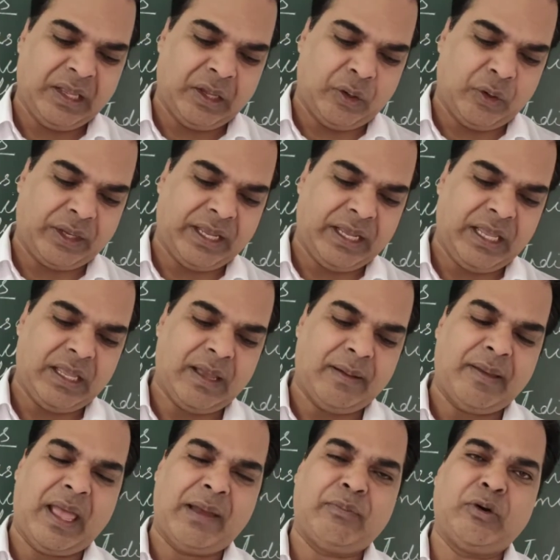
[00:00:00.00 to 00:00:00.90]
okay,
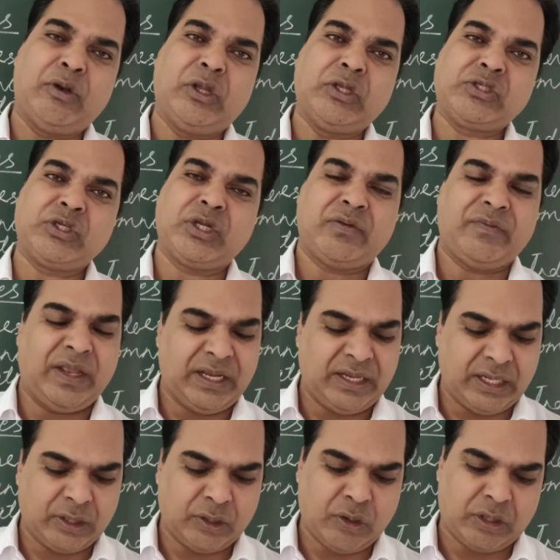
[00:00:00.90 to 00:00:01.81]
abolition of
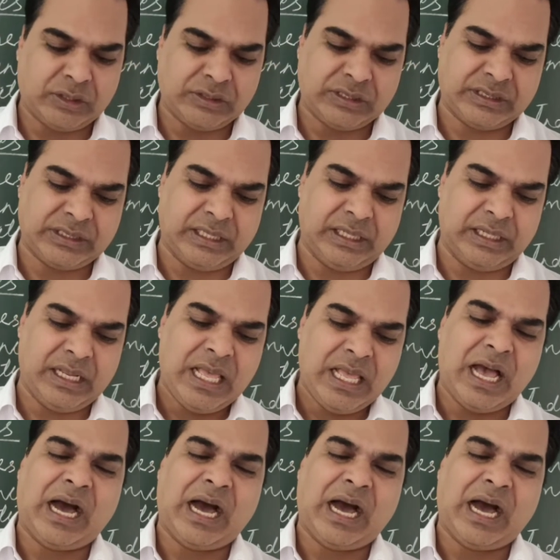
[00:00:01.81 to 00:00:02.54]
Indian Council,